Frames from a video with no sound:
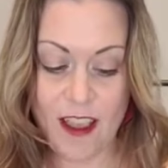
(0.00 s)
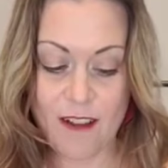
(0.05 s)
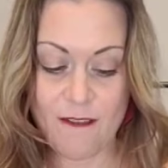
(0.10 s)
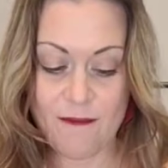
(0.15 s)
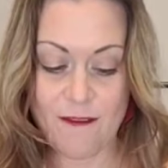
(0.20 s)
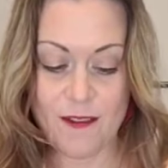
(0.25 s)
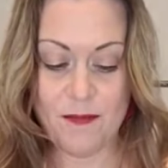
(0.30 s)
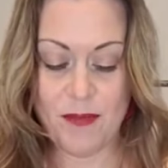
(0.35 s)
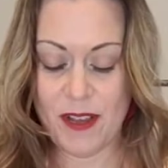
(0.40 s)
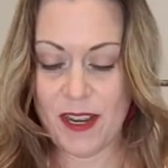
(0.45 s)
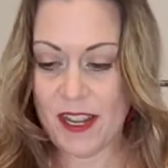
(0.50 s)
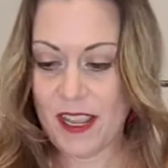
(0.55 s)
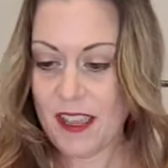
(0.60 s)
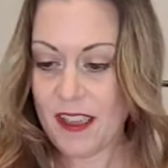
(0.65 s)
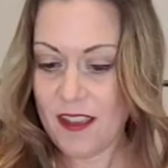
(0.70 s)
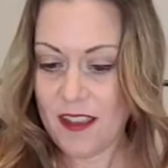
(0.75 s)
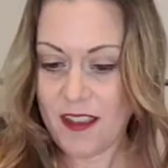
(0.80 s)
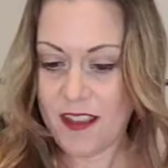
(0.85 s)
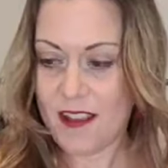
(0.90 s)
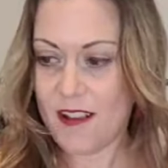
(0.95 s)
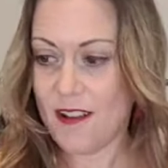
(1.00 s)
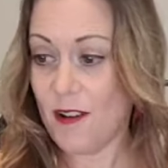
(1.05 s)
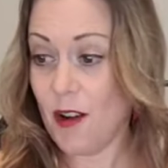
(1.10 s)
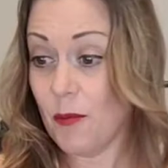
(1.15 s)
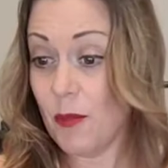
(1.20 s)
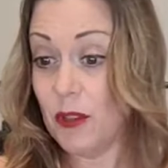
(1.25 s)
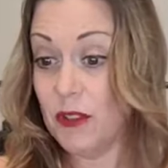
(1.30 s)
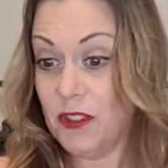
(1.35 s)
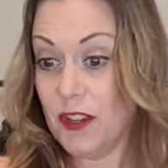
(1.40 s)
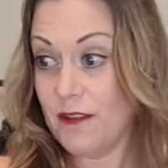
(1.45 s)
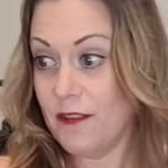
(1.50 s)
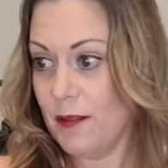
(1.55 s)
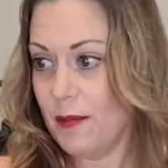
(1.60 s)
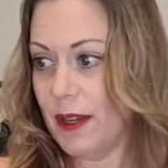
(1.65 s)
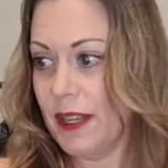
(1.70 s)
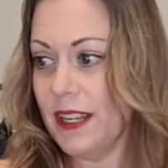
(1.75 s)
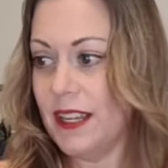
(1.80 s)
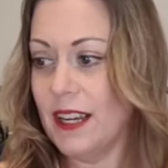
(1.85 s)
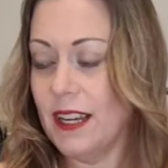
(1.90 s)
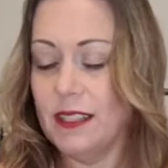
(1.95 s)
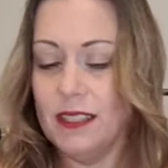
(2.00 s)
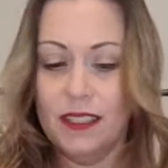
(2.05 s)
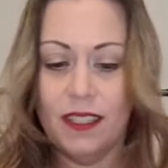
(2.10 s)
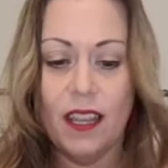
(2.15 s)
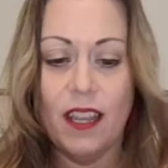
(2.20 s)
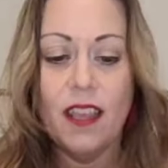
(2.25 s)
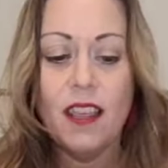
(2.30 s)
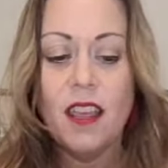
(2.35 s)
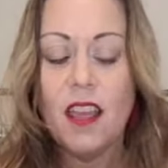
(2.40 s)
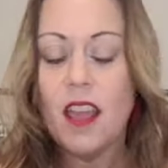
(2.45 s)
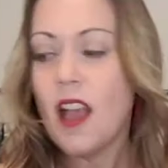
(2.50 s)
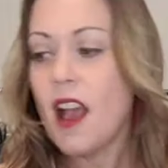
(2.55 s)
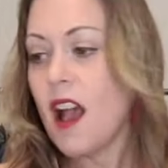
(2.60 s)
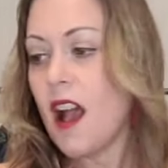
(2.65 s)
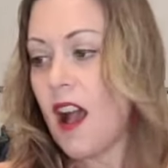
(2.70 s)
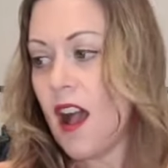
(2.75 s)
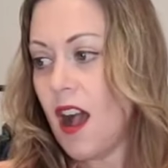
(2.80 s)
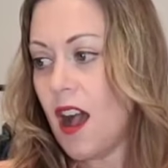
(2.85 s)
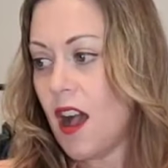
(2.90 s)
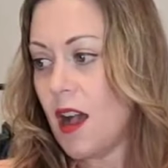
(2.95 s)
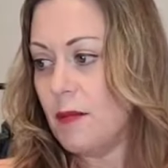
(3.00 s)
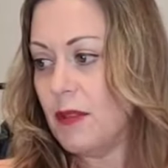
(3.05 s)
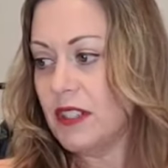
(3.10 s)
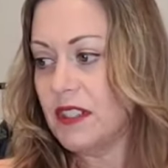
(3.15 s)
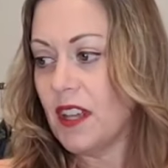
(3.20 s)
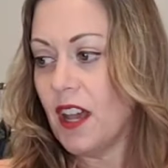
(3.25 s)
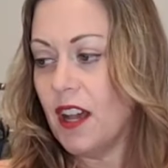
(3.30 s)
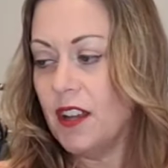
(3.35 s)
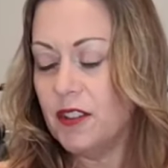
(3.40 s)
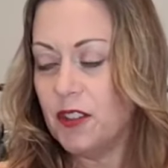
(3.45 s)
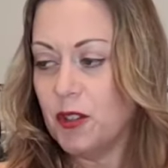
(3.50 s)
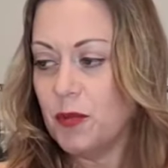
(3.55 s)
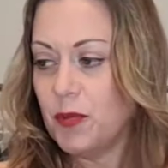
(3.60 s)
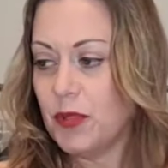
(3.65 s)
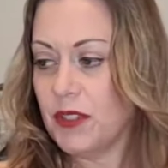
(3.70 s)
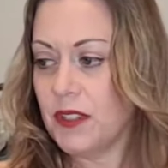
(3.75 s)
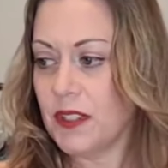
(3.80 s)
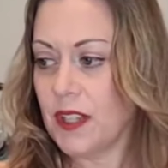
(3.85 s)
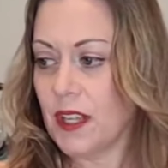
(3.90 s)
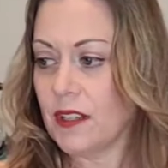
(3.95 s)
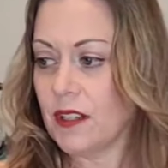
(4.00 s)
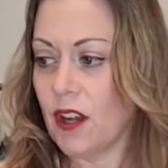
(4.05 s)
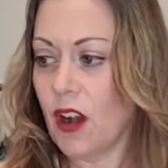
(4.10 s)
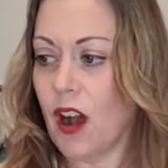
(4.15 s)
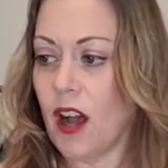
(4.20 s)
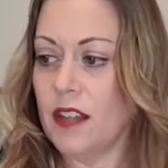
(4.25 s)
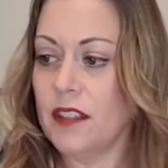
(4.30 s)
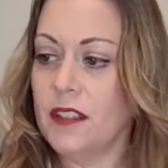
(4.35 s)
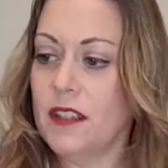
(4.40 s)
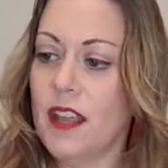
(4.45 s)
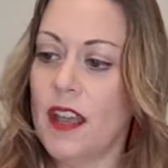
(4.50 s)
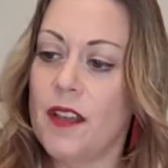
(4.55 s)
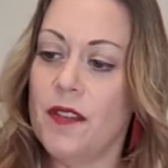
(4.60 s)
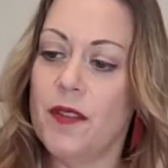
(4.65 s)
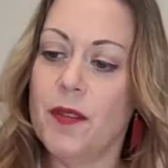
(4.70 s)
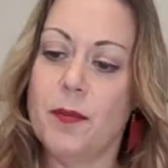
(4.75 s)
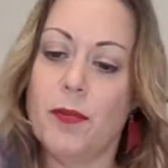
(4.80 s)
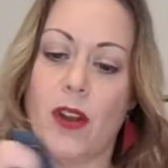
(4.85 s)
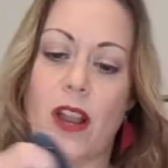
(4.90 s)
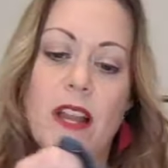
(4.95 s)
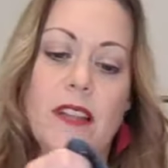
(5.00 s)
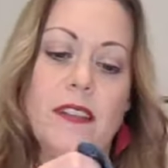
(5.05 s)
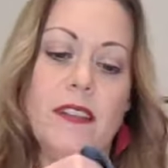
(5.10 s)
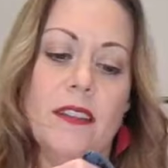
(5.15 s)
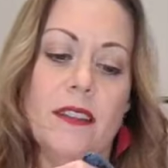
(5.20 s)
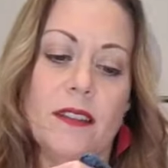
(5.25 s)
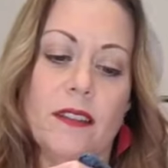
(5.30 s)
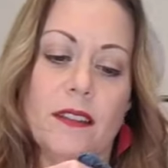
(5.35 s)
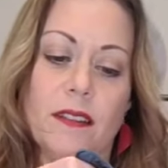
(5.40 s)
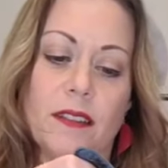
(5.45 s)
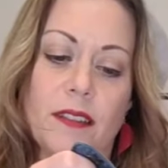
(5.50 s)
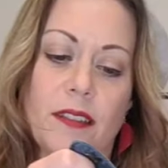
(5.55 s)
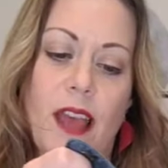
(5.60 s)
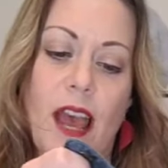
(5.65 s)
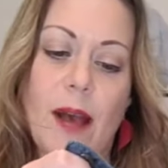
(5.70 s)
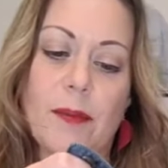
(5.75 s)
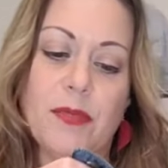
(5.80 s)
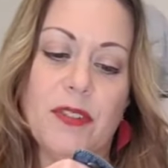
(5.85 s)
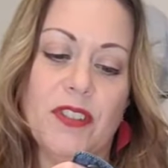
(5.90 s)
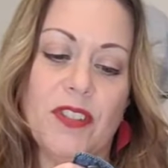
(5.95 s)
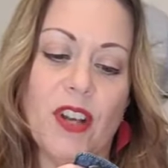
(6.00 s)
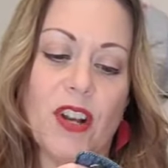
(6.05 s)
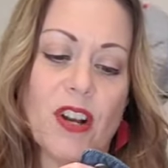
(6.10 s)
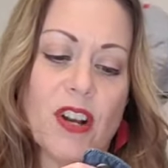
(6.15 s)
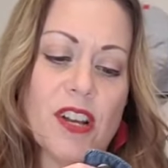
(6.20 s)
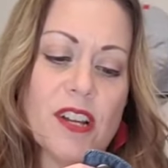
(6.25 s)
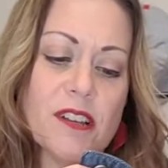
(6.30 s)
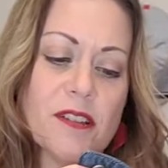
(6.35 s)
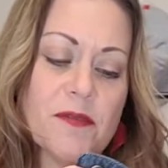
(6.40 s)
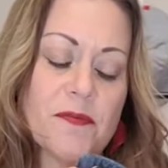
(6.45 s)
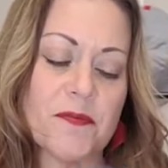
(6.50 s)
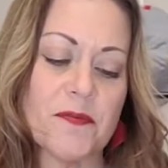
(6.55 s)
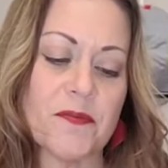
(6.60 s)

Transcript: everybody, almost everybody I'd say. Um, it's 100% cotton and the brand is Apsara.